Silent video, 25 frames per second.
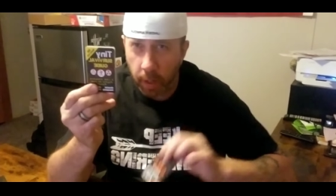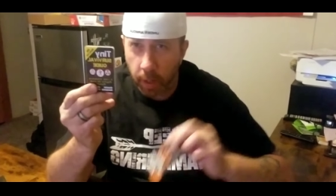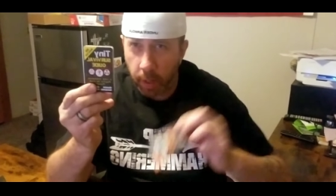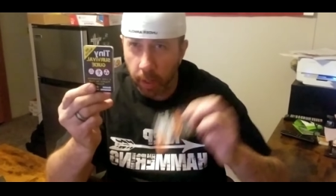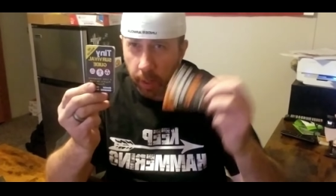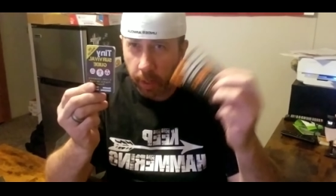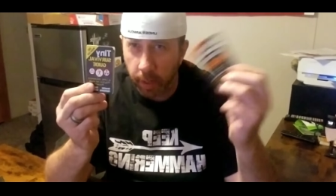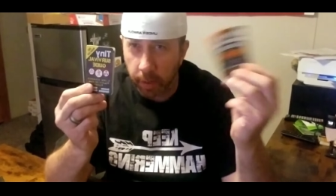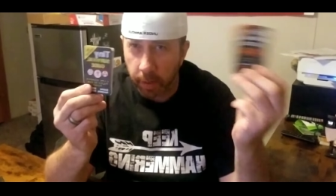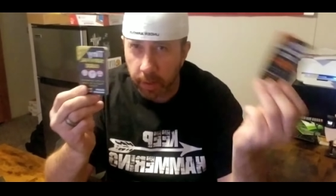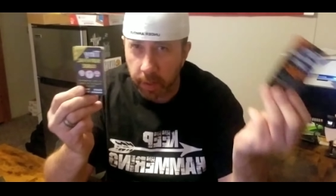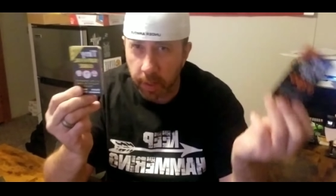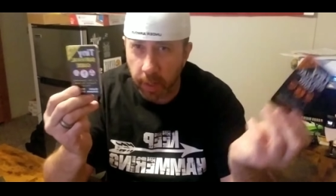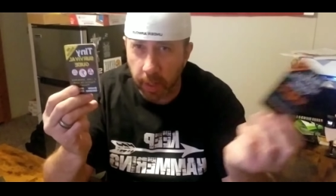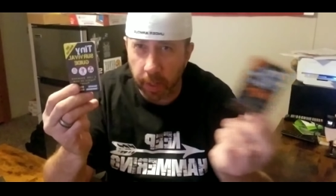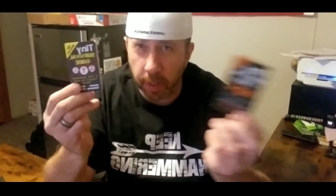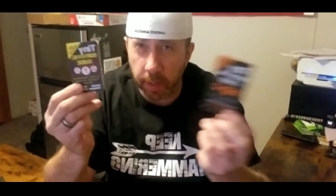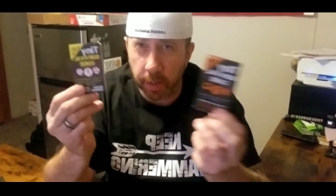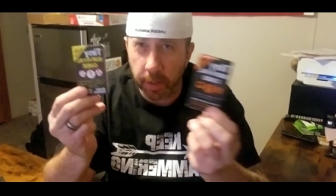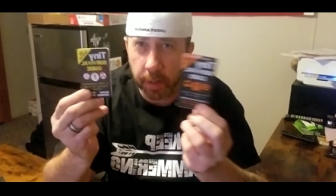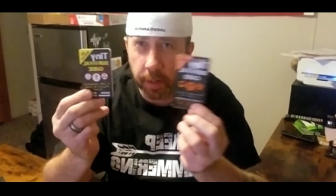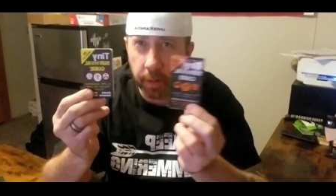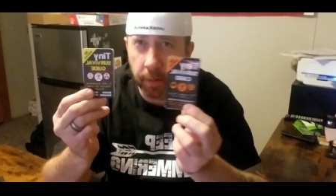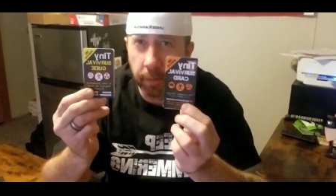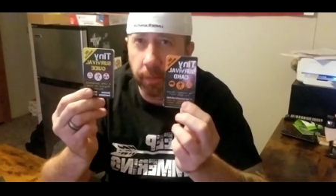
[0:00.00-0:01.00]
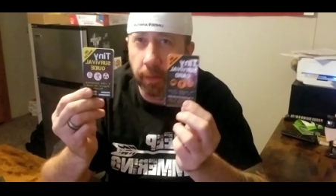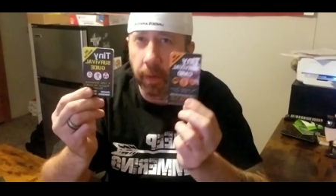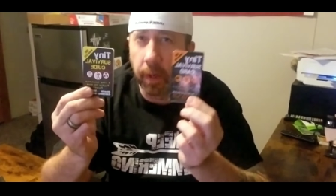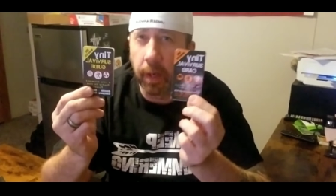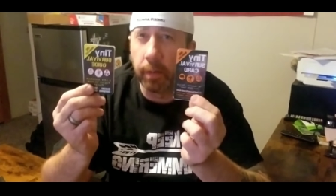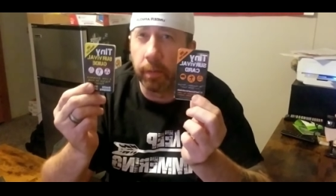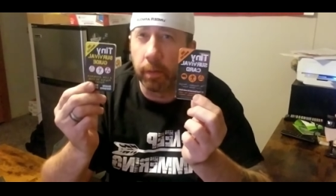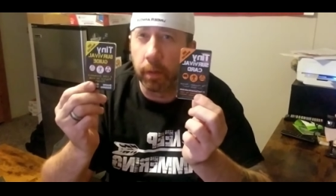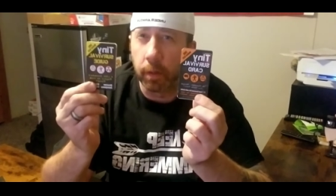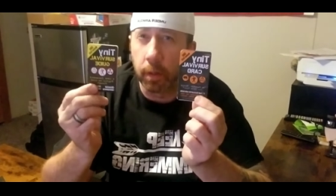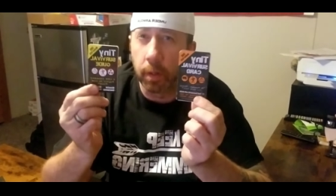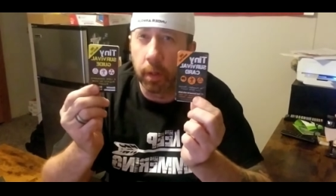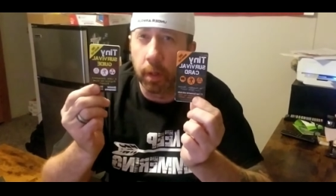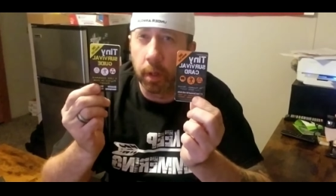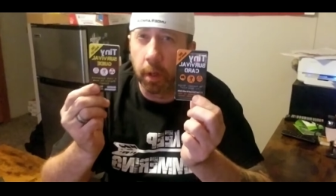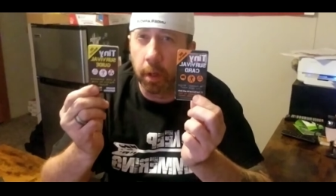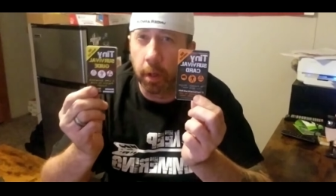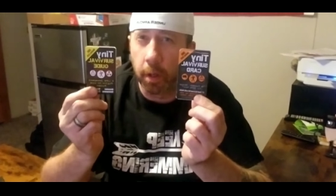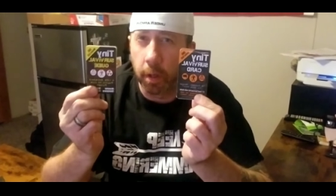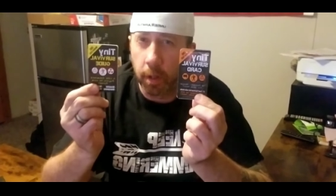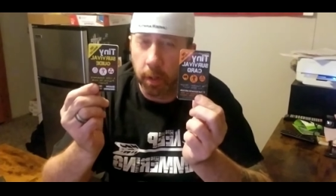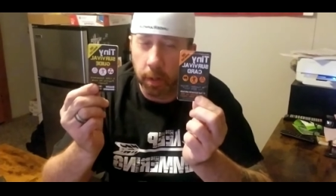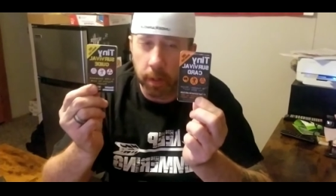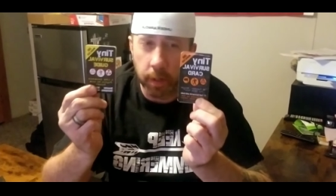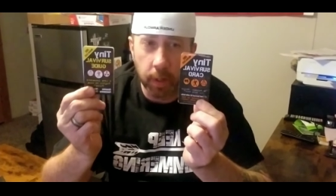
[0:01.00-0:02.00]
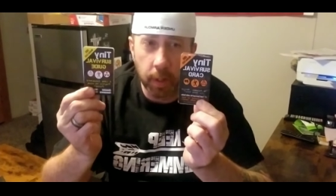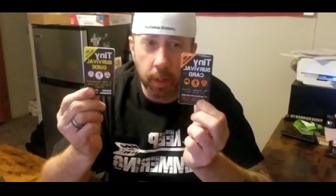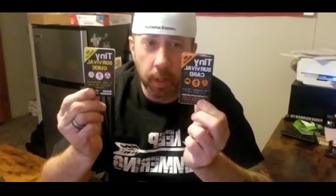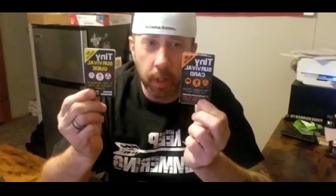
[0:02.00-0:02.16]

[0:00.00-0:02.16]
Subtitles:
and the Tiny Survival Card.